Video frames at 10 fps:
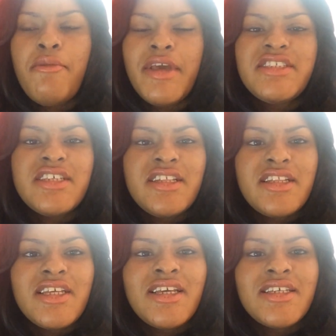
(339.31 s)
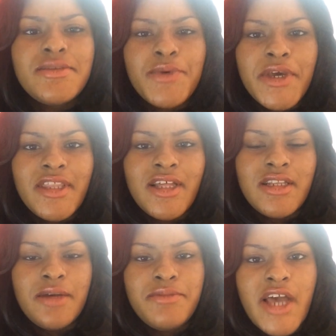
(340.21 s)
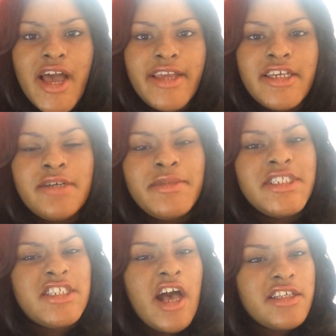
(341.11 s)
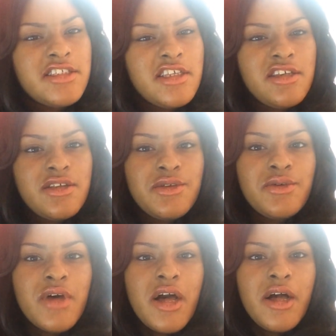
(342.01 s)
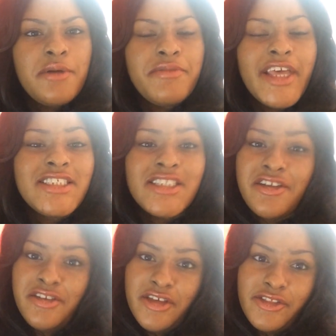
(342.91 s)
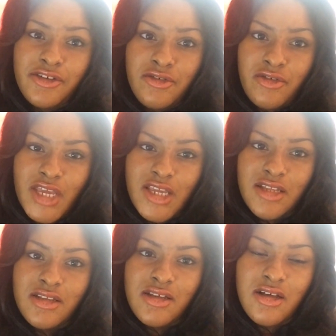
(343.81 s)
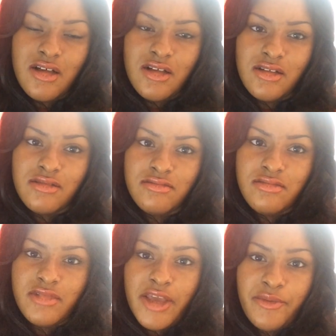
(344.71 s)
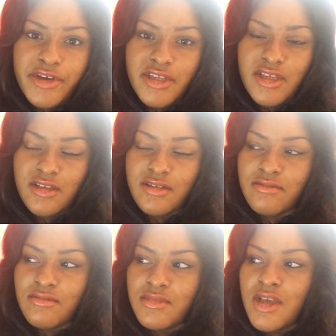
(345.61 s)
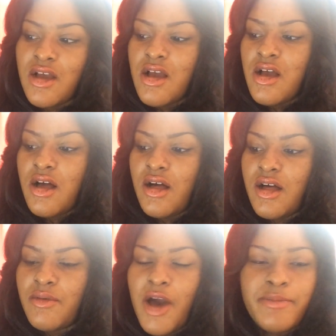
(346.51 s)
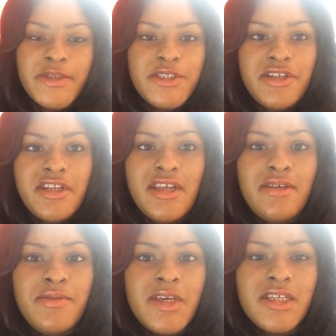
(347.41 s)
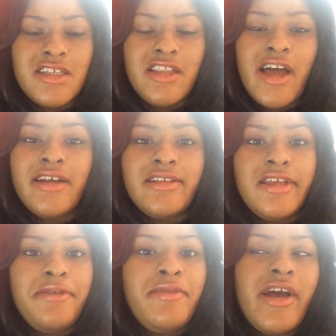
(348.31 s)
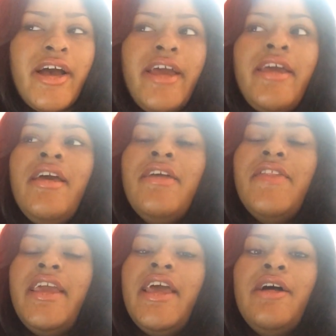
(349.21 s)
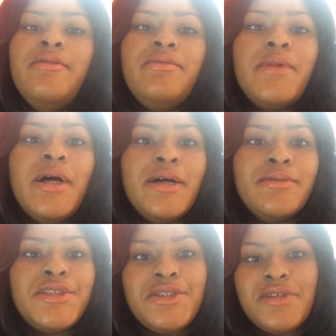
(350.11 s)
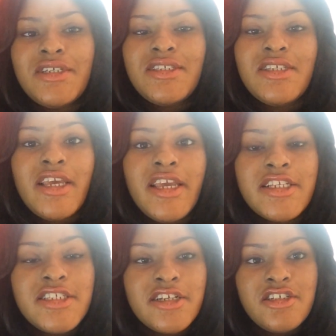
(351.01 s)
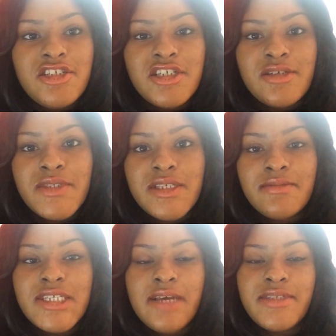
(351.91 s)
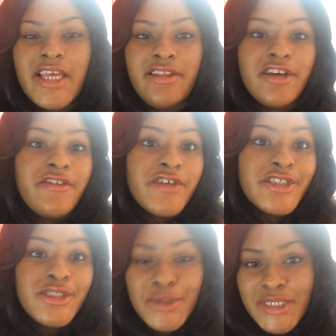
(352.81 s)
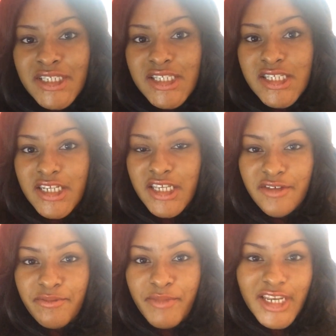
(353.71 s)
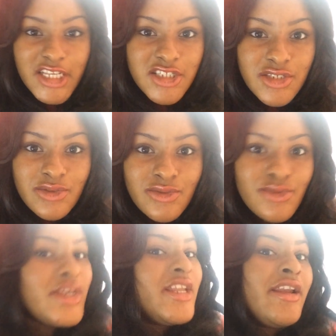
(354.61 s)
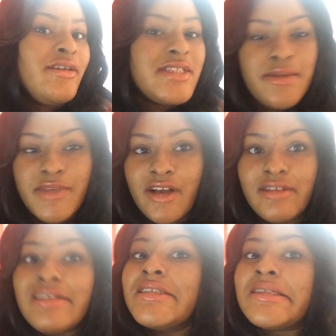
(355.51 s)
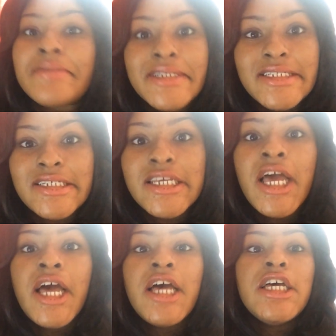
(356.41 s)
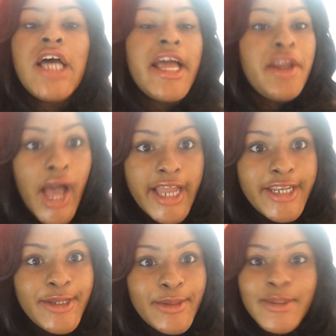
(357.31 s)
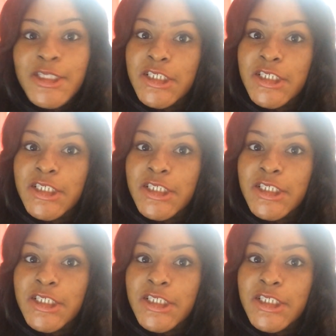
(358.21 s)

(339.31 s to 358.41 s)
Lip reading: Basically, it's where the alumni come and talk to you. That's another great networking opportunity, because a lot of alumni, they help students get internships. Sometimes they look for students to give money to, and I know some of y'all need some money. I know I do.